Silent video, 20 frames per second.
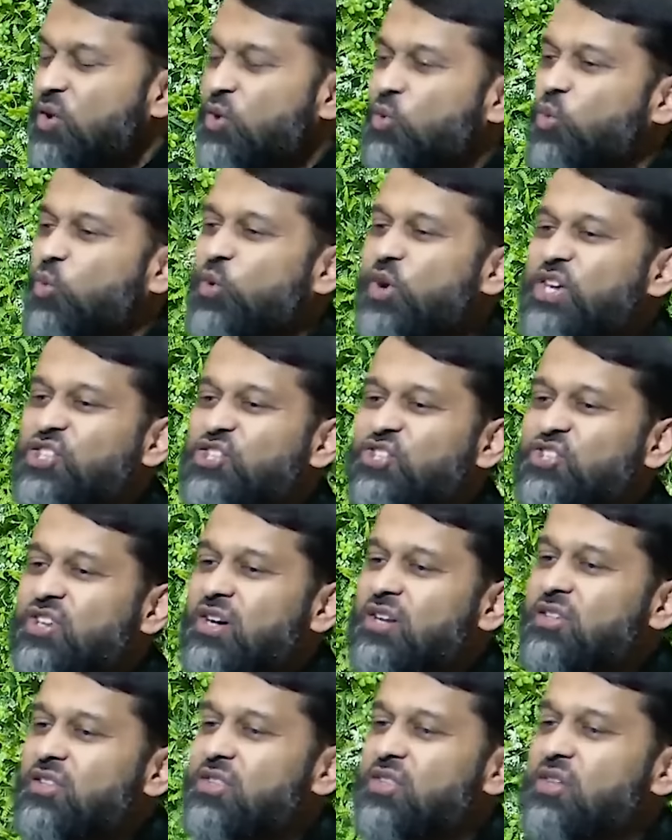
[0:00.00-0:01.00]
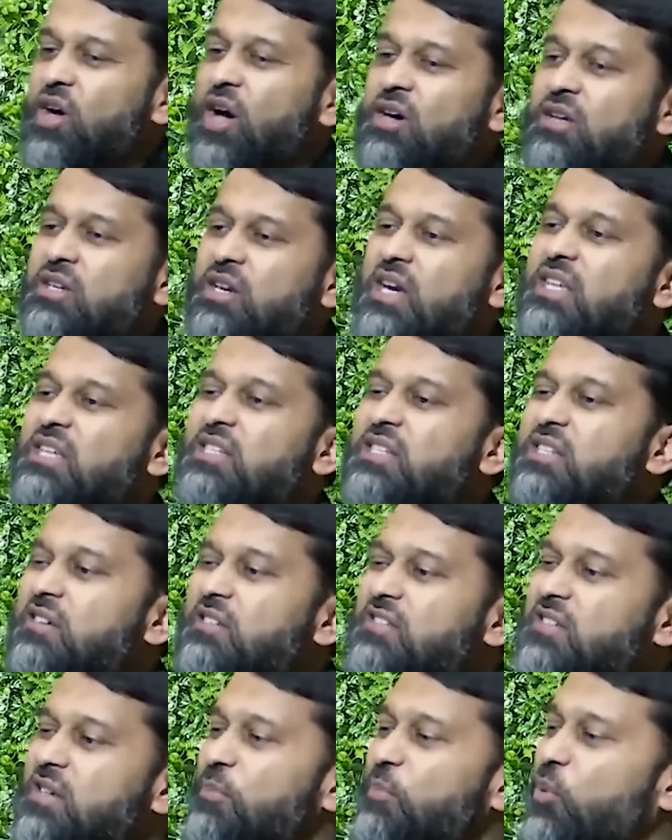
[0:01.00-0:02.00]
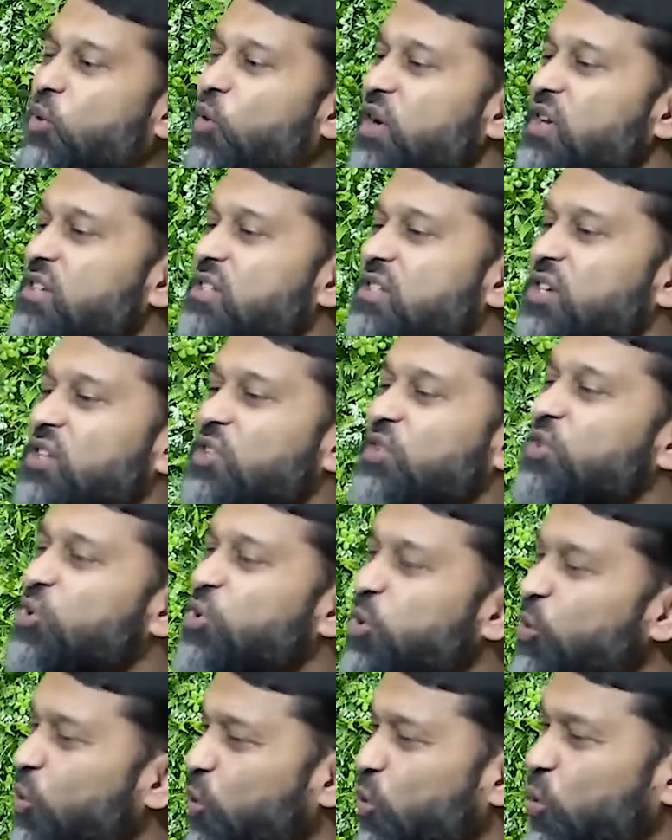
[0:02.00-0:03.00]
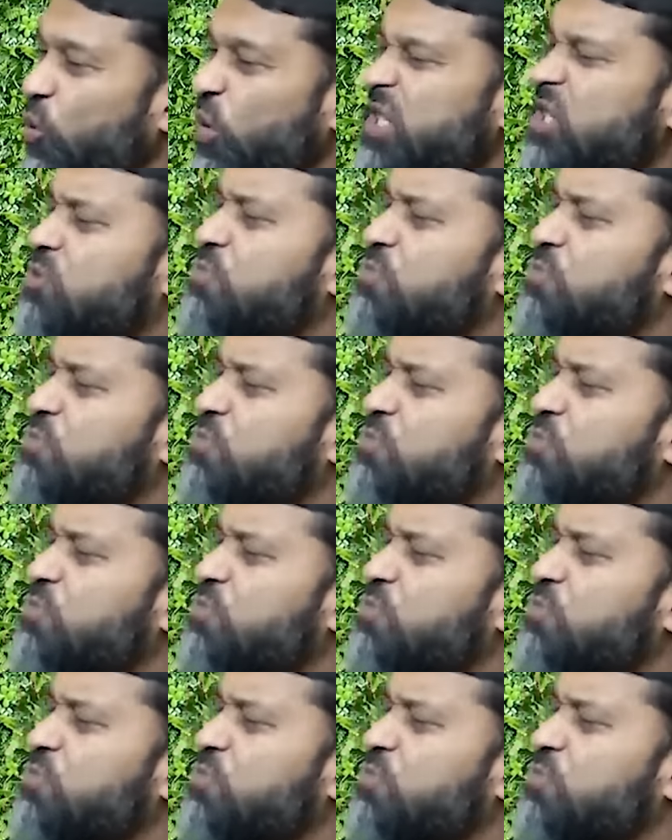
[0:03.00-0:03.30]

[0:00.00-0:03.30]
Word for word: we shall not disappoint you. It's